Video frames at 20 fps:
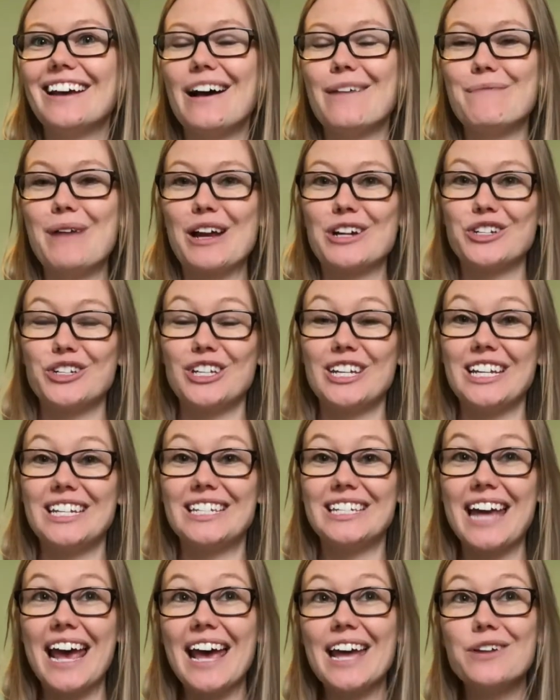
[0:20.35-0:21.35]
I'm actually
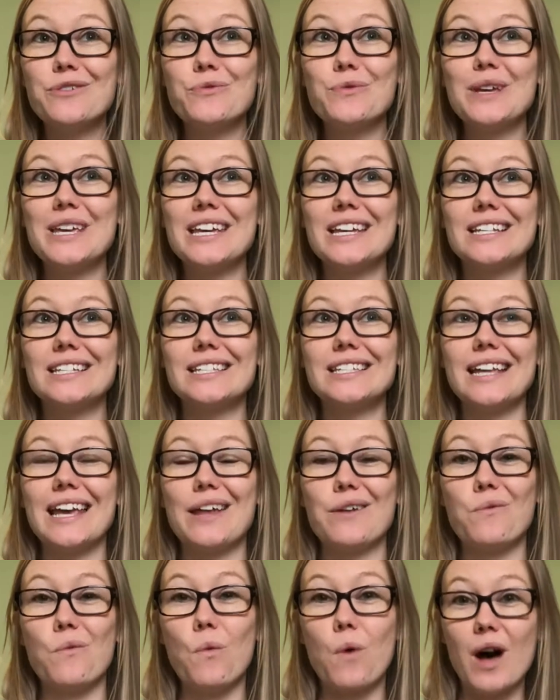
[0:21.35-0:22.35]
10 weeks
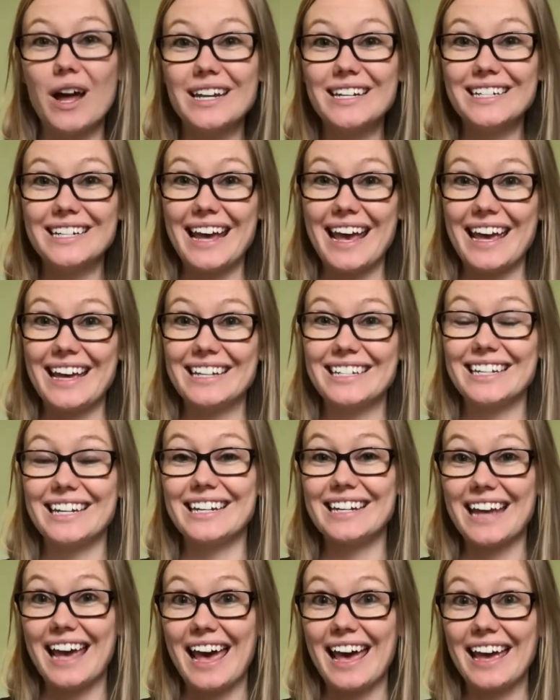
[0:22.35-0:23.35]
and 1 day
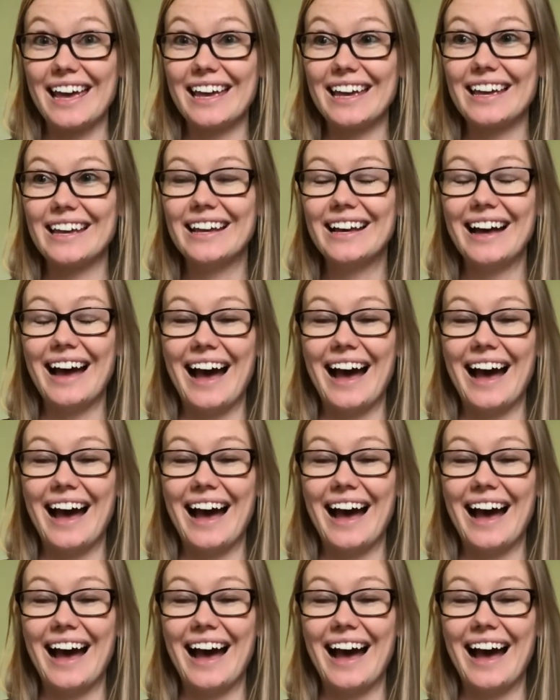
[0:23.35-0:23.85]
today.